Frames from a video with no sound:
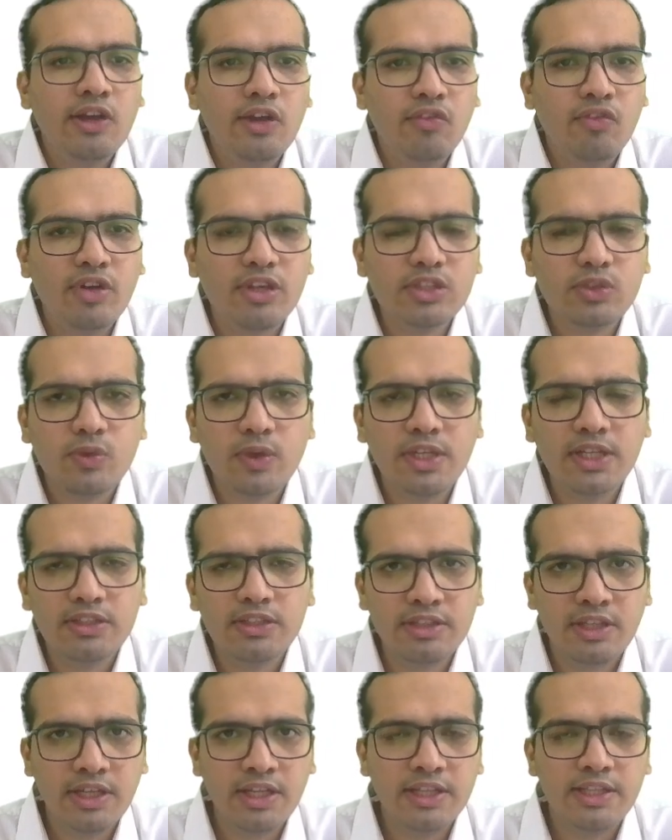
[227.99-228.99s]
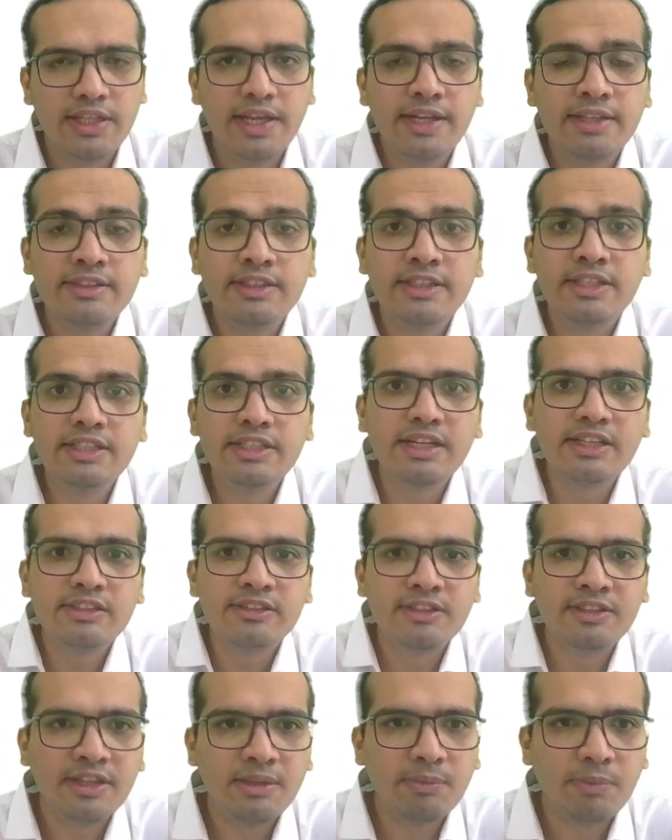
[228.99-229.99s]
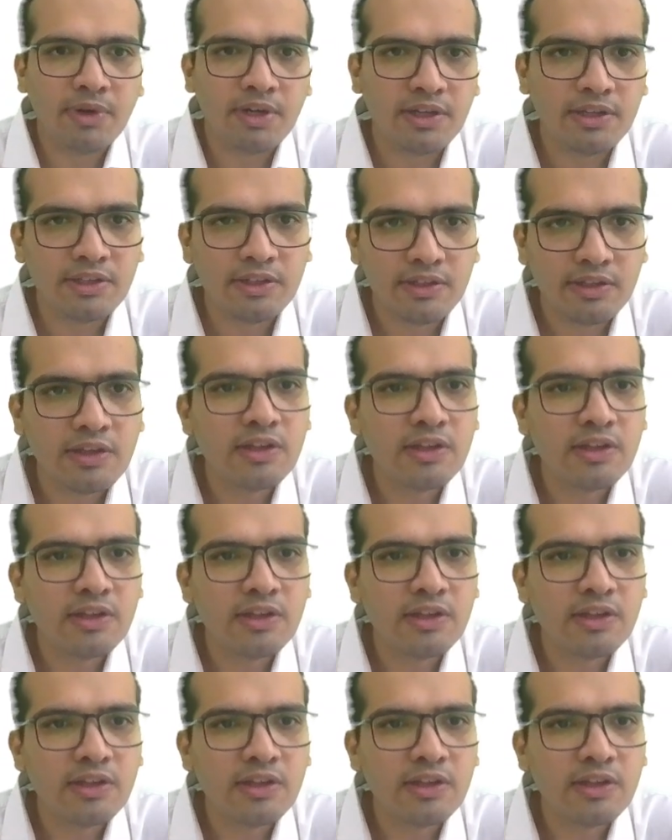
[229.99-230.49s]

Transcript: First one is there is increase in demand.